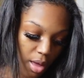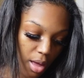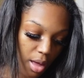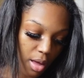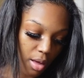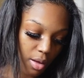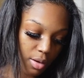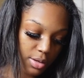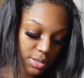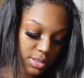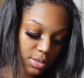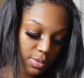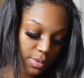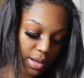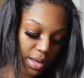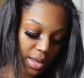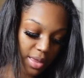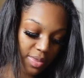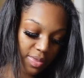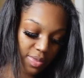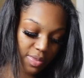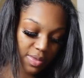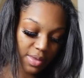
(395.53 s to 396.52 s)
I also
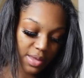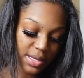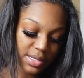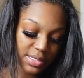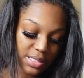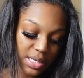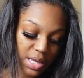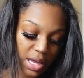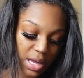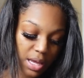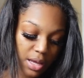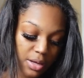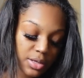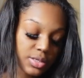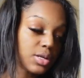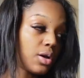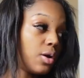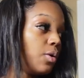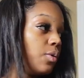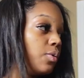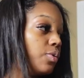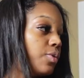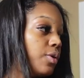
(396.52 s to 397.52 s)
got these hangers.
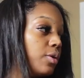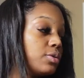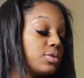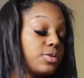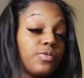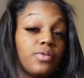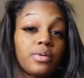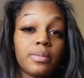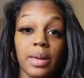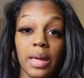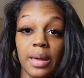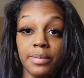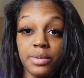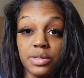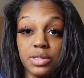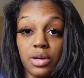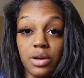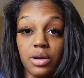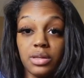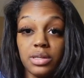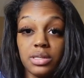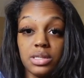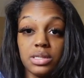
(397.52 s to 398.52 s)
Oh, those are from
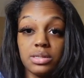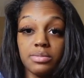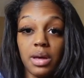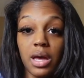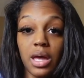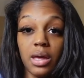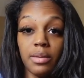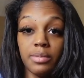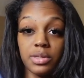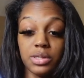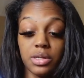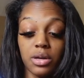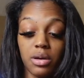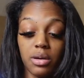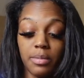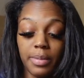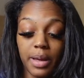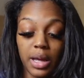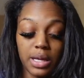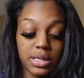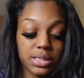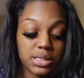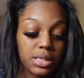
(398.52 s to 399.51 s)
Amazon. This is my Amazon
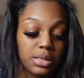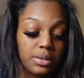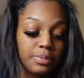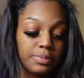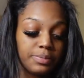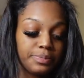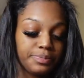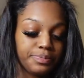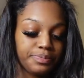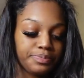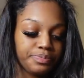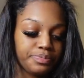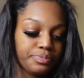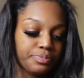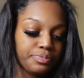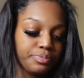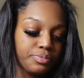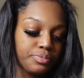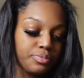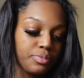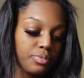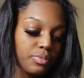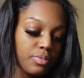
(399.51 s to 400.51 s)

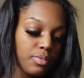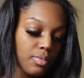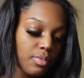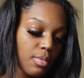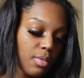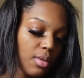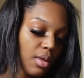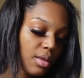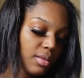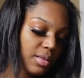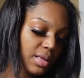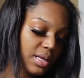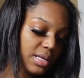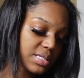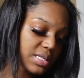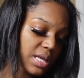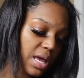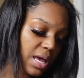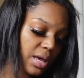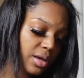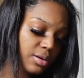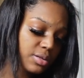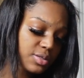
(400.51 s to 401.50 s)
unboxing. These
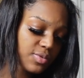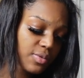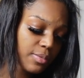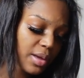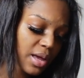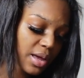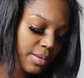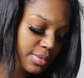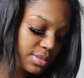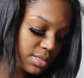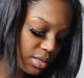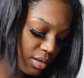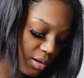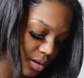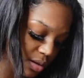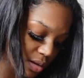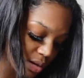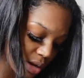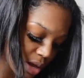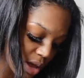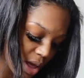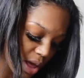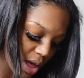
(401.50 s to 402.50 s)
hangers from
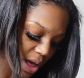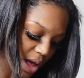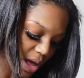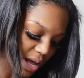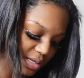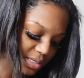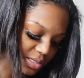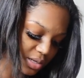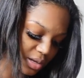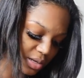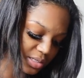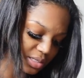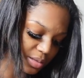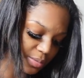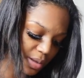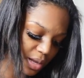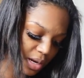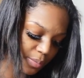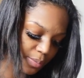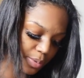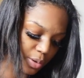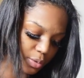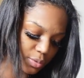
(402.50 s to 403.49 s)
Amazon. I saw
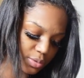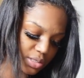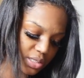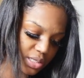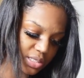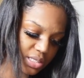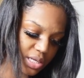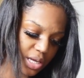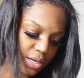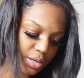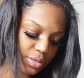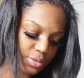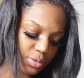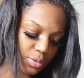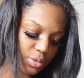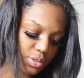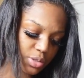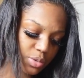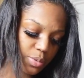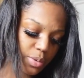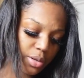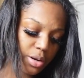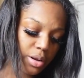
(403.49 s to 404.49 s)
somebody post these hangers on
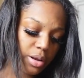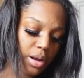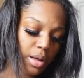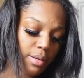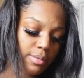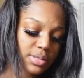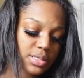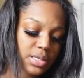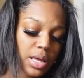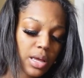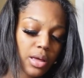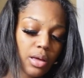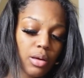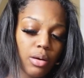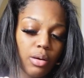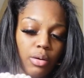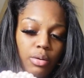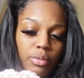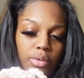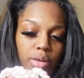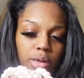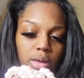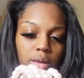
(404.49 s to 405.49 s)
Twitter and I was like,
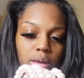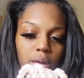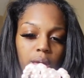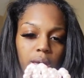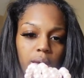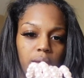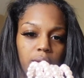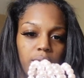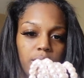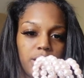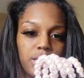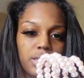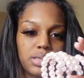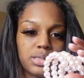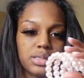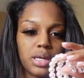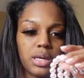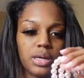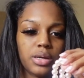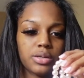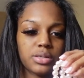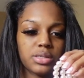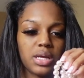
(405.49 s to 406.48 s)
oh yeah, I gotta get these
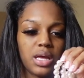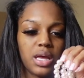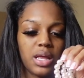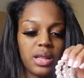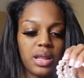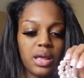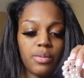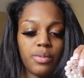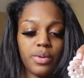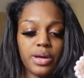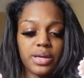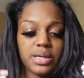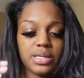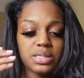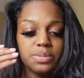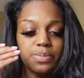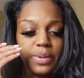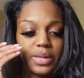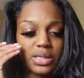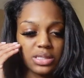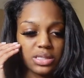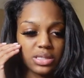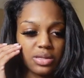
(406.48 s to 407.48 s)
hangers. And they were
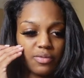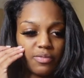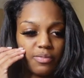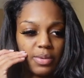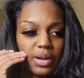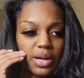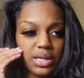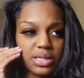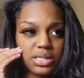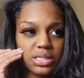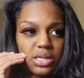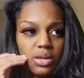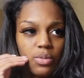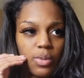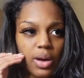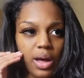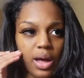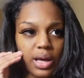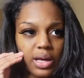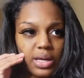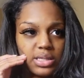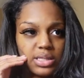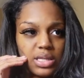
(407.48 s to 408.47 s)
expensive, but I see
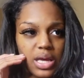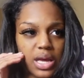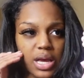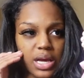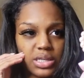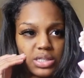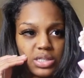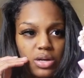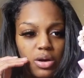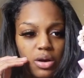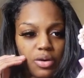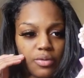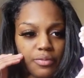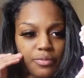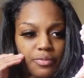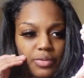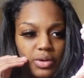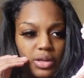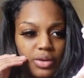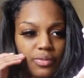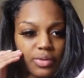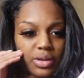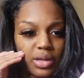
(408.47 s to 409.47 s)
why because they actually are
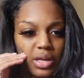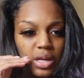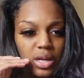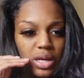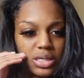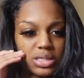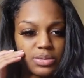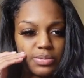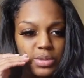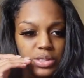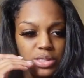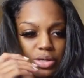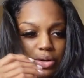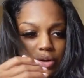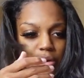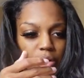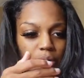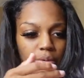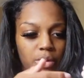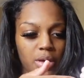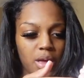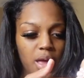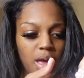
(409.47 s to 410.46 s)
really, really nice
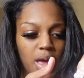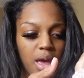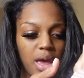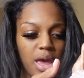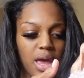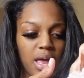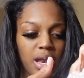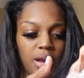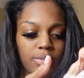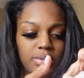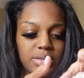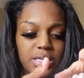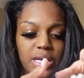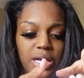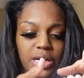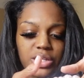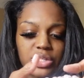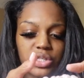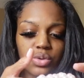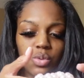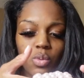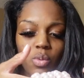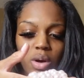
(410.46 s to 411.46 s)
material. And it was like
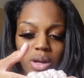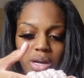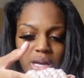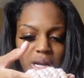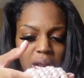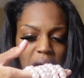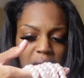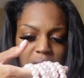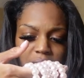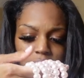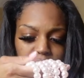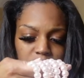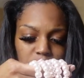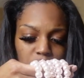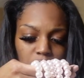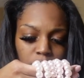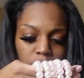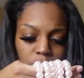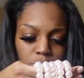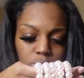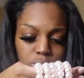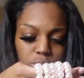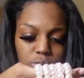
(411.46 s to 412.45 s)
$20
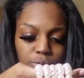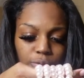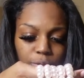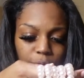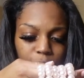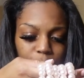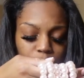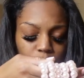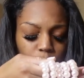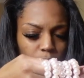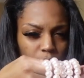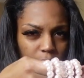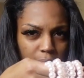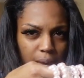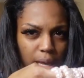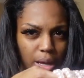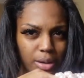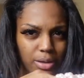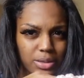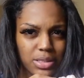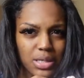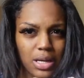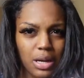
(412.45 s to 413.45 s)
almost for four
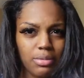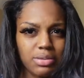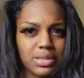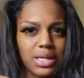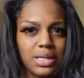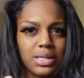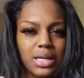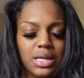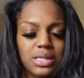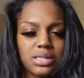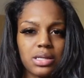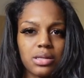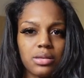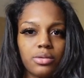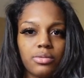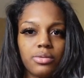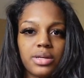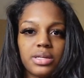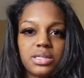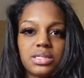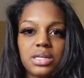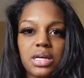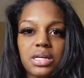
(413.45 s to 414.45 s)
hangers. And I was like, that's a little
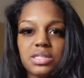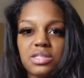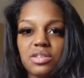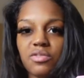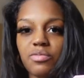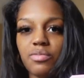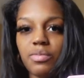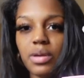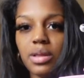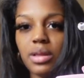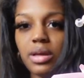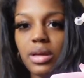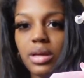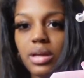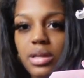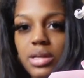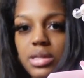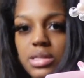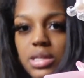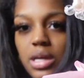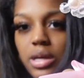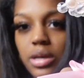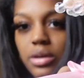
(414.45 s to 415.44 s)
excessive, but look at
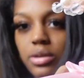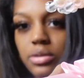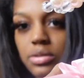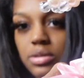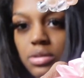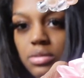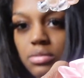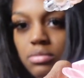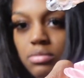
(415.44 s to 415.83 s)
these hangers.